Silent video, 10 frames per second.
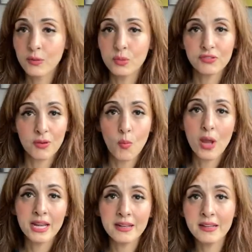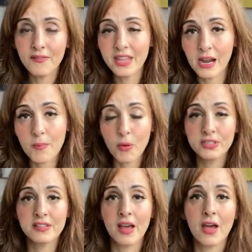was from one end of the airport
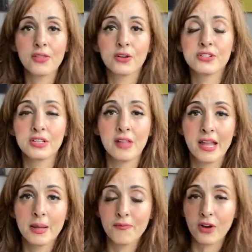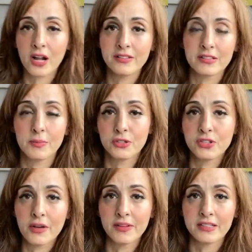to the other to line up for customer
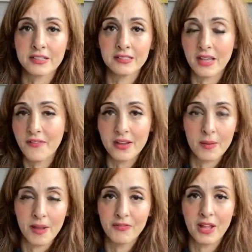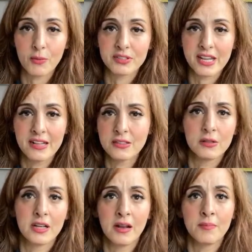service because I found out my flight was
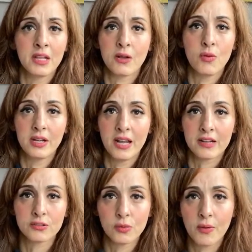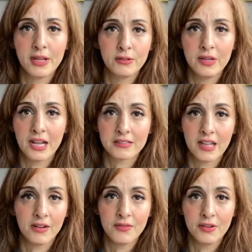canceled and I'm like, what next? What do I do next? I
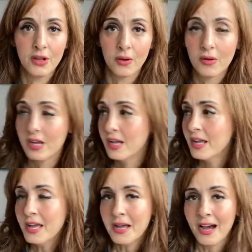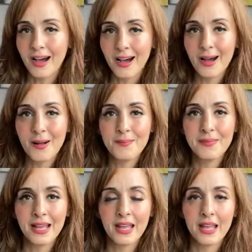don't even know.
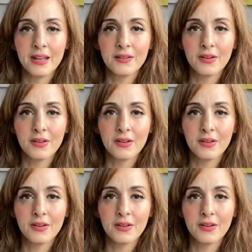And